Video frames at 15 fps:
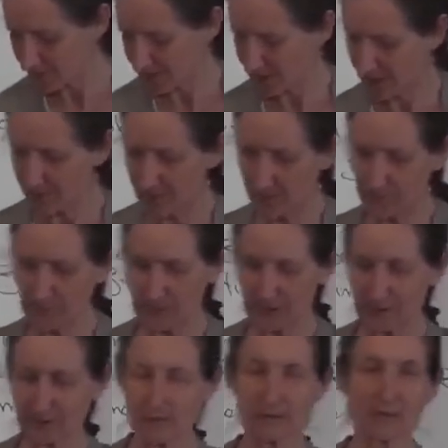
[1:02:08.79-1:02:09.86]
save up your
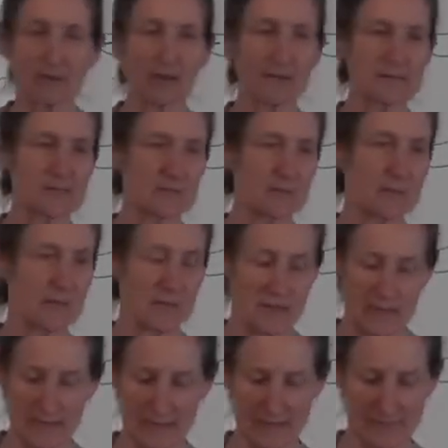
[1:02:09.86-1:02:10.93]
little cloths,
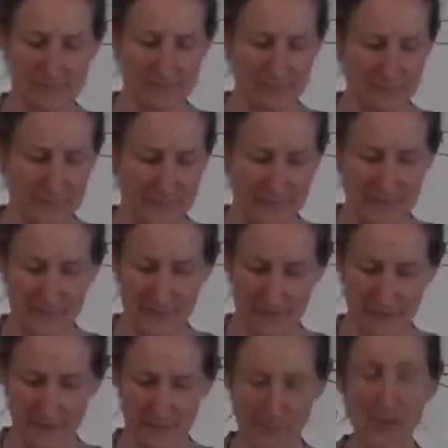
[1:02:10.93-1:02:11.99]

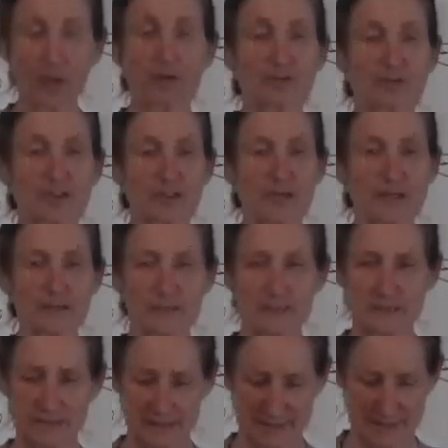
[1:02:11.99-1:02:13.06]
cut up old
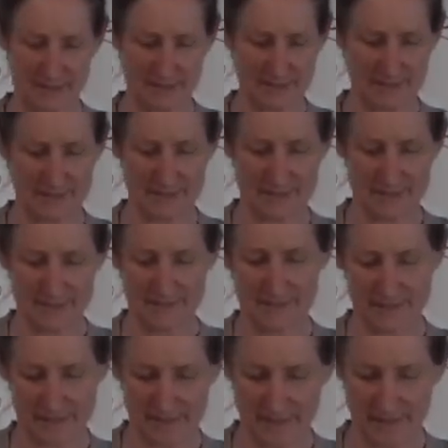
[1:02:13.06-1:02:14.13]
sheets,
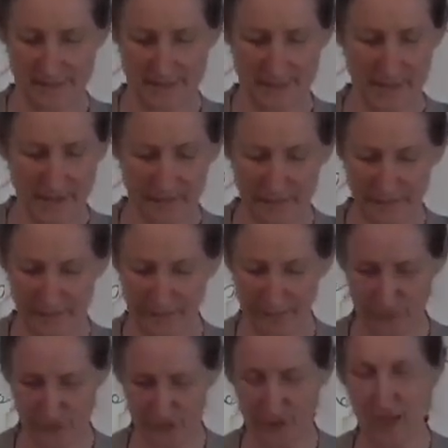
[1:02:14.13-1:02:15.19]
and have
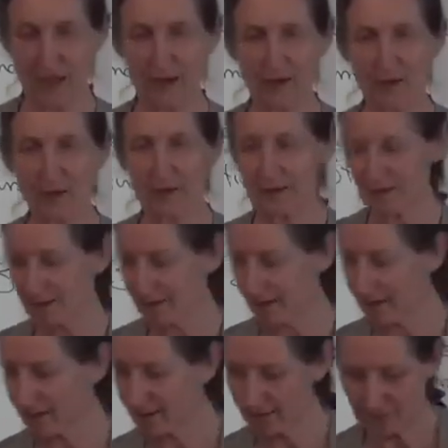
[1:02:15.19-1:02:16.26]
your charcoal in there,